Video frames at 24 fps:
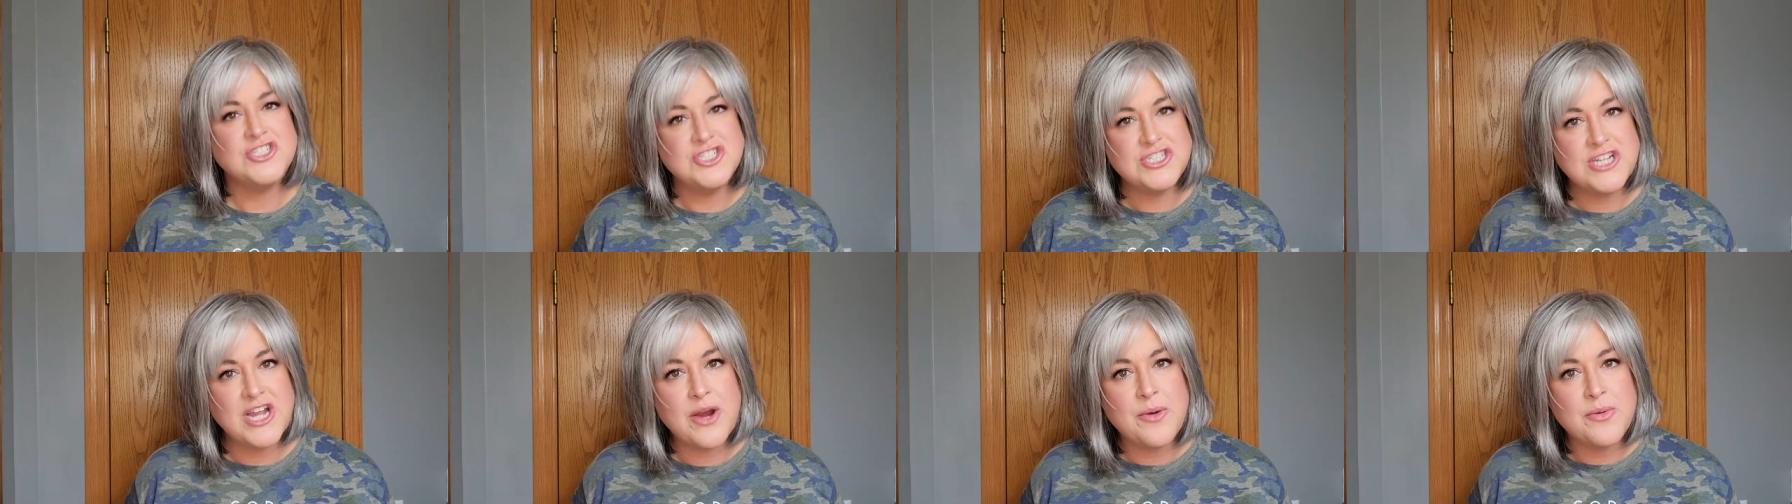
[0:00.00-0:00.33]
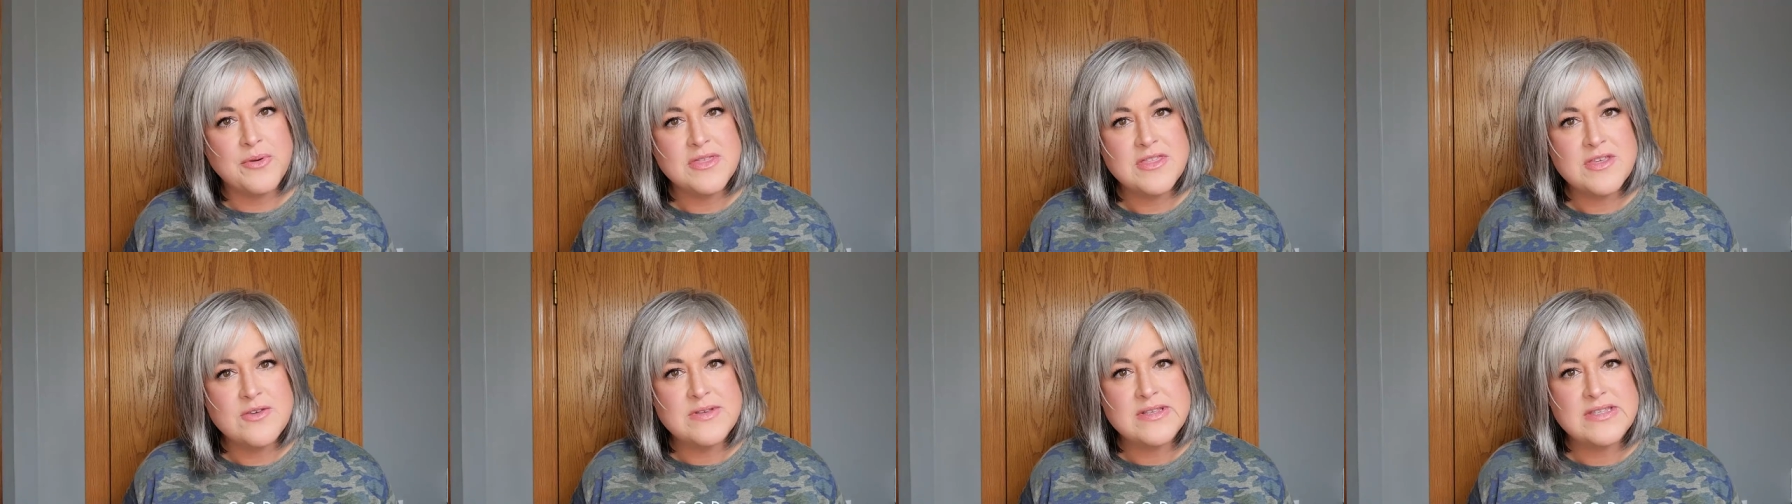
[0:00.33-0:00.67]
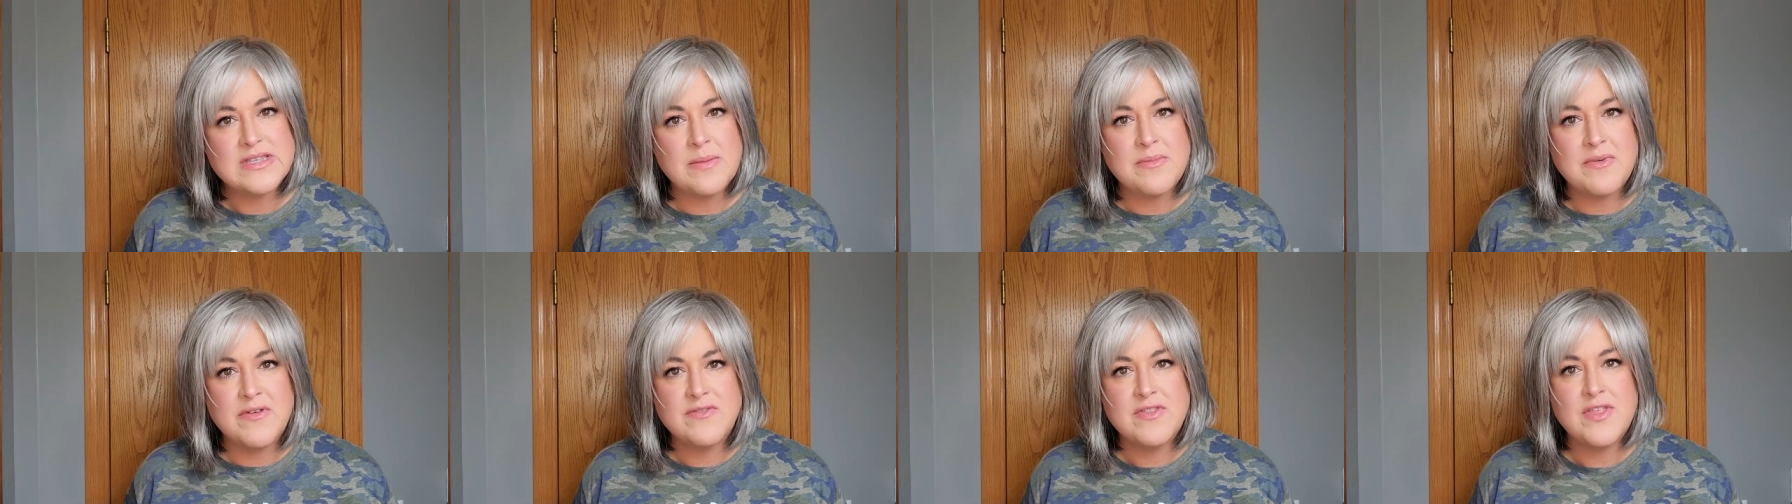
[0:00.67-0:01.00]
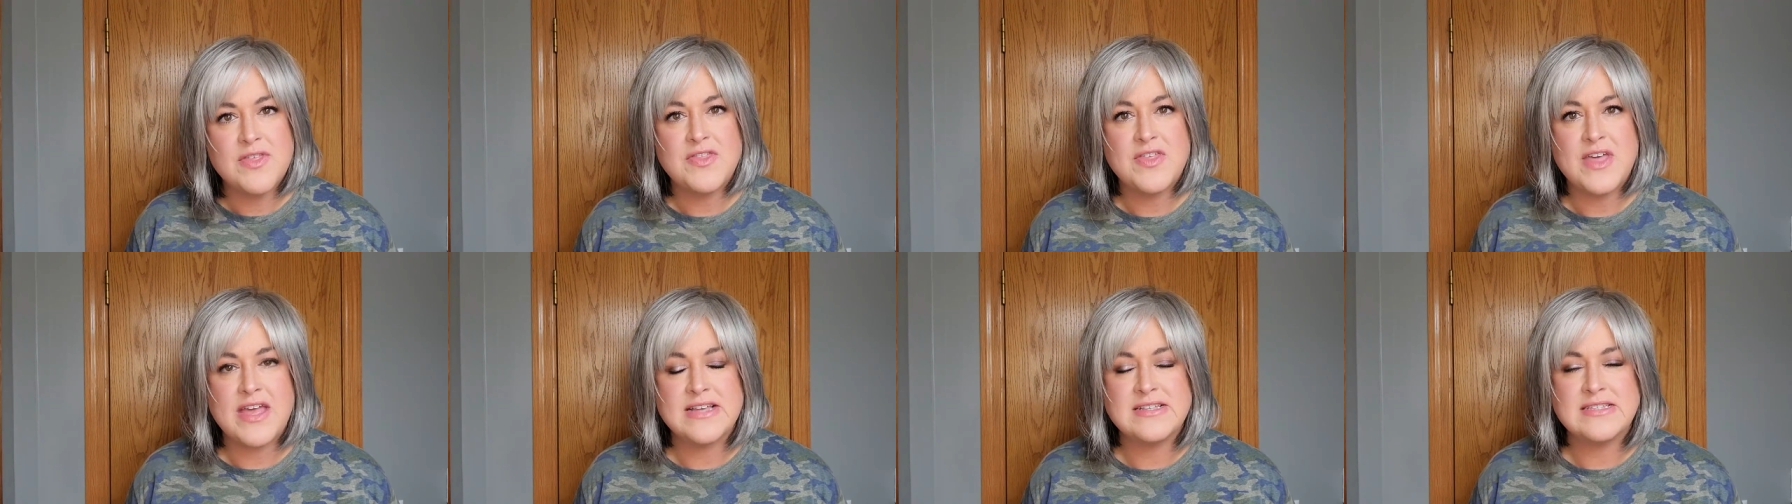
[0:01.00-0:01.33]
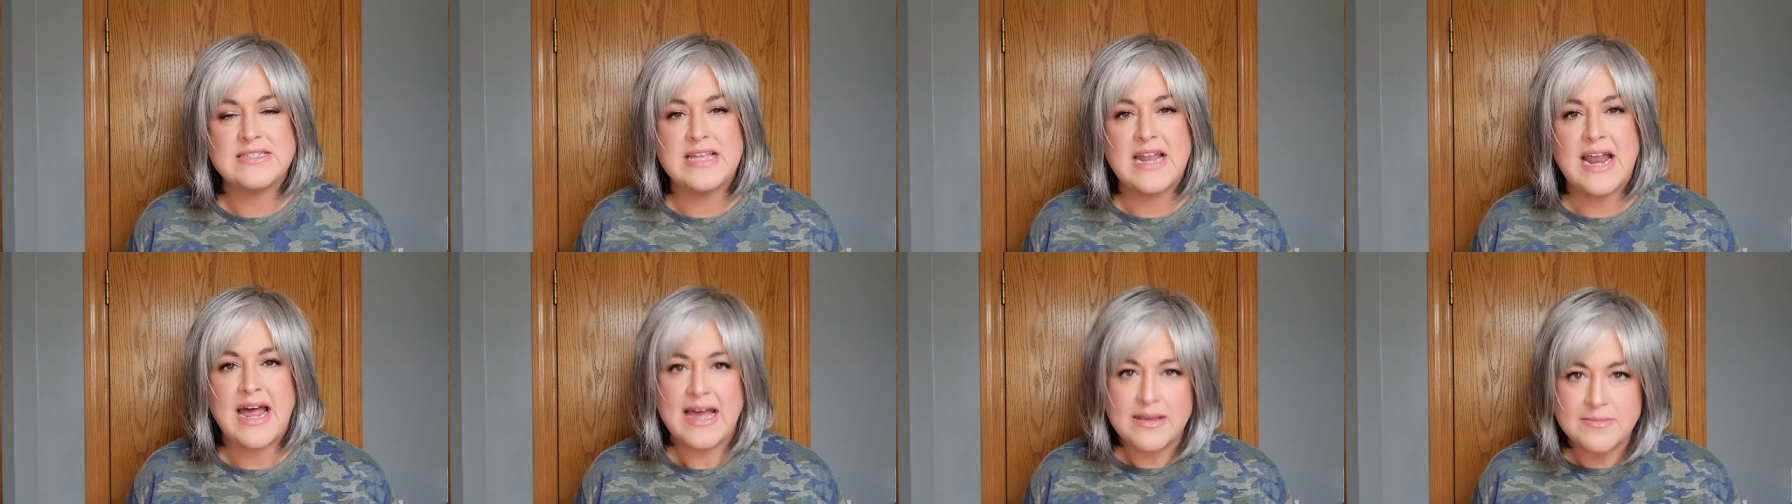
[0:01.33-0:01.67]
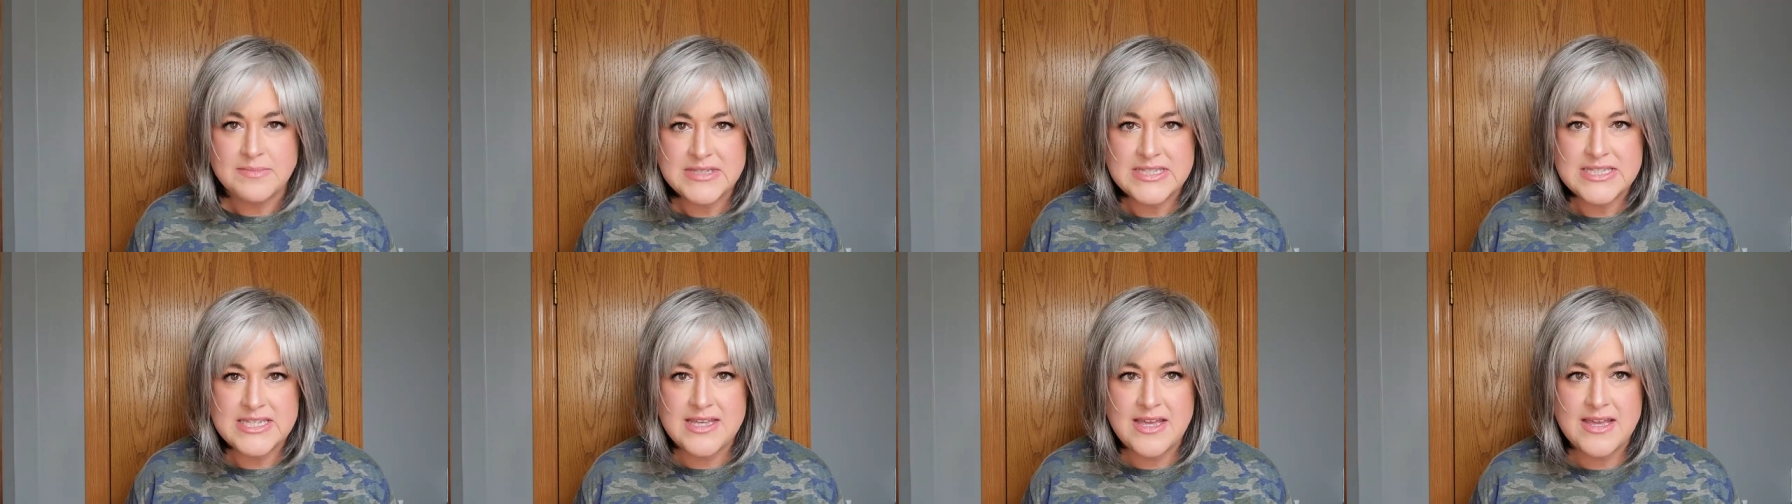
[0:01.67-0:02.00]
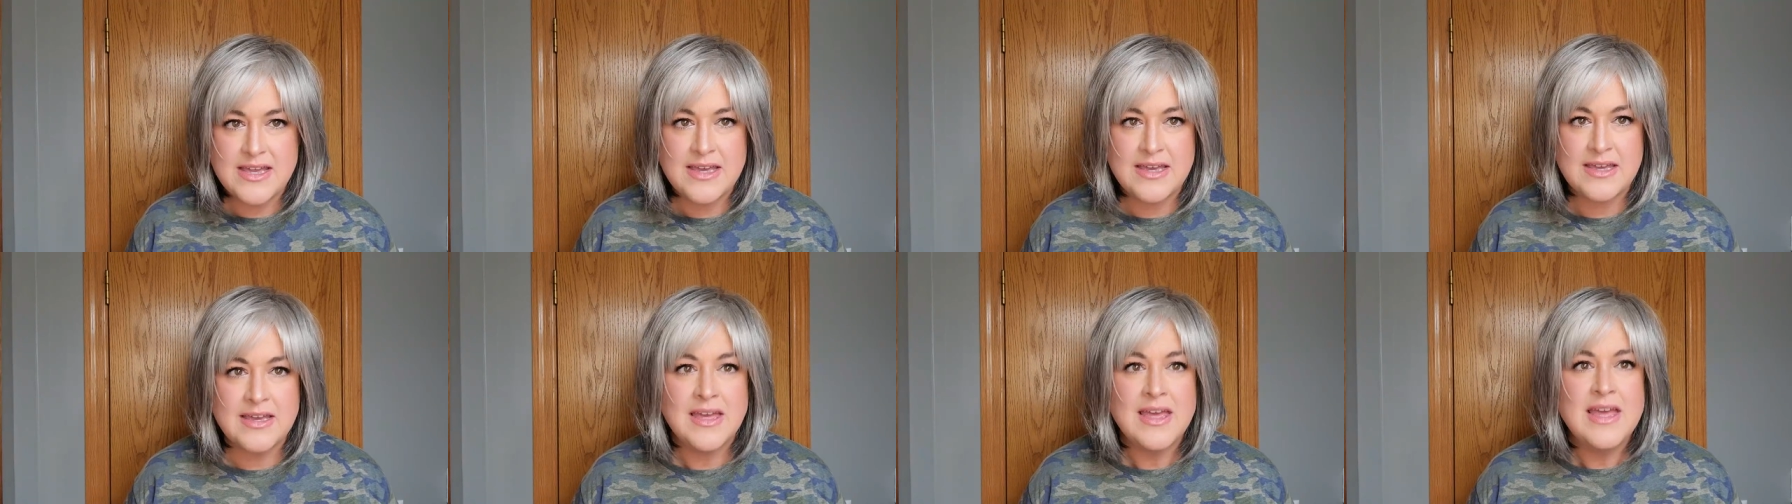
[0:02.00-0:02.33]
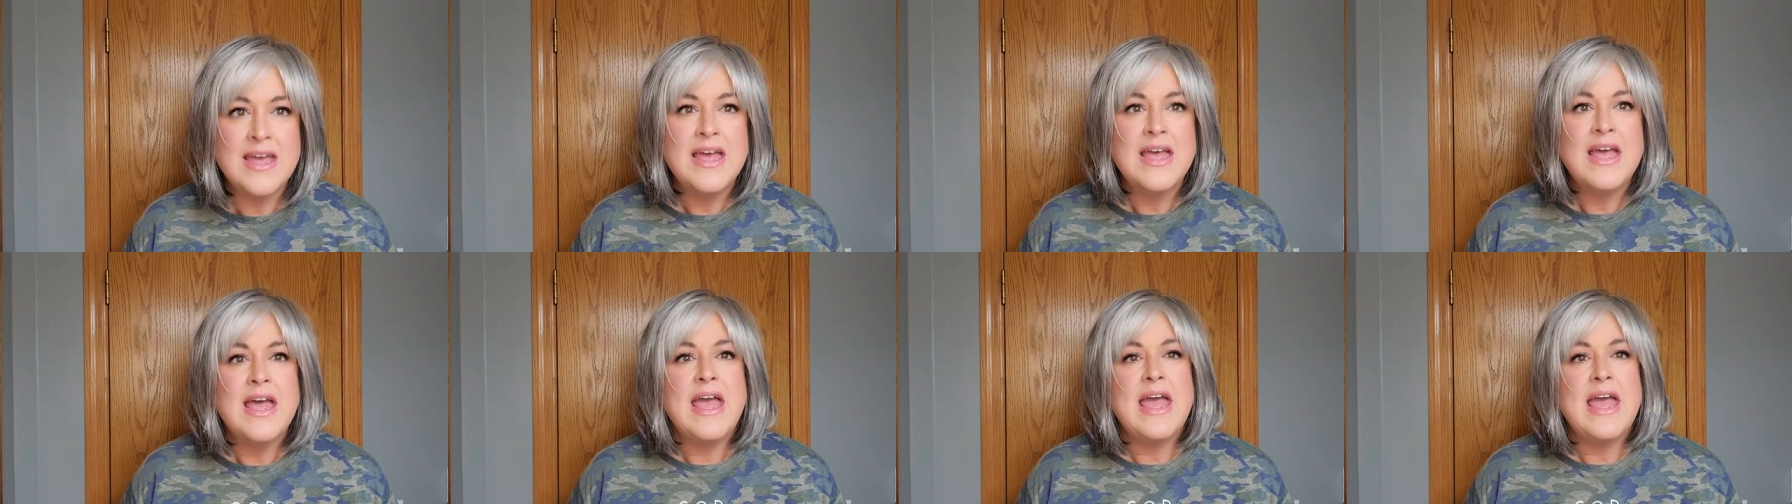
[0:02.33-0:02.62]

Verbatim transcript: share with you some of the things that I'm seeing